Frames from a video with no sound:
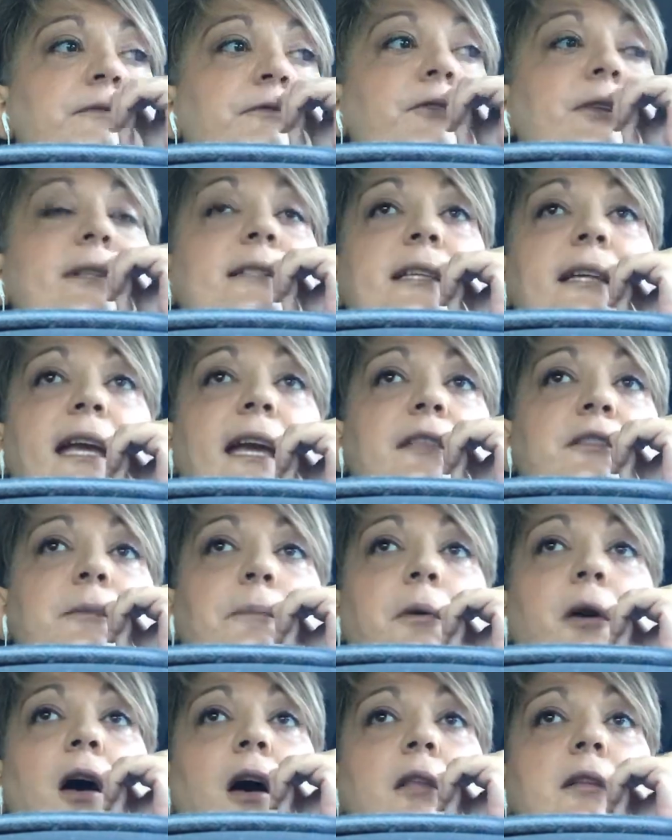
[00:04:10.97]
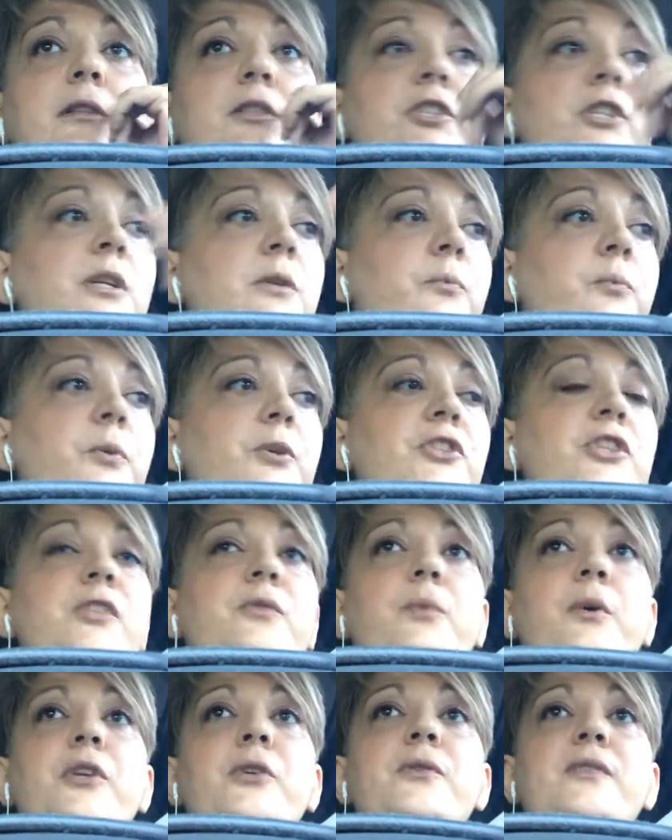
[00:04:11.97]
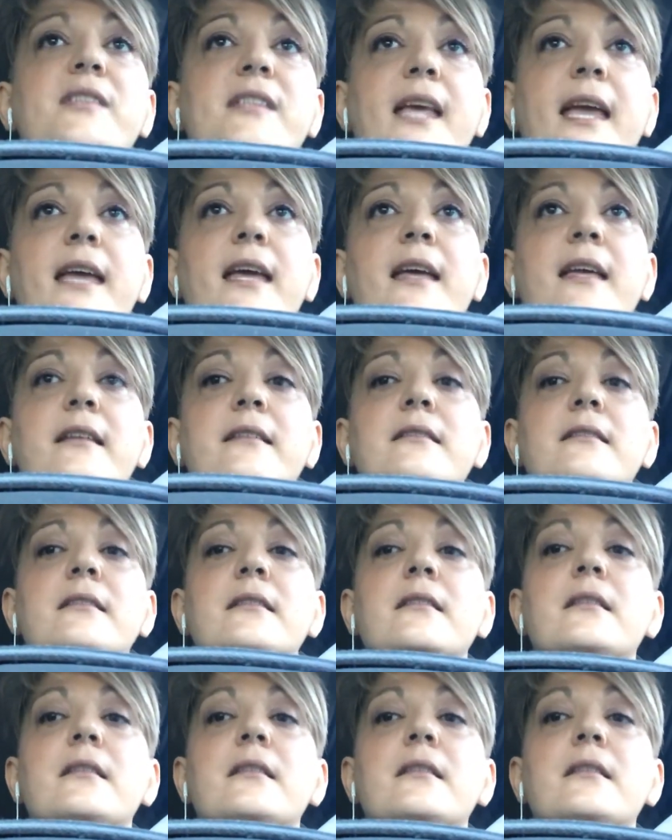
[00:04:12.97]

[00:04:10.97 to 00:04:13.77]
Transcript: forensic anthropology, which is what you said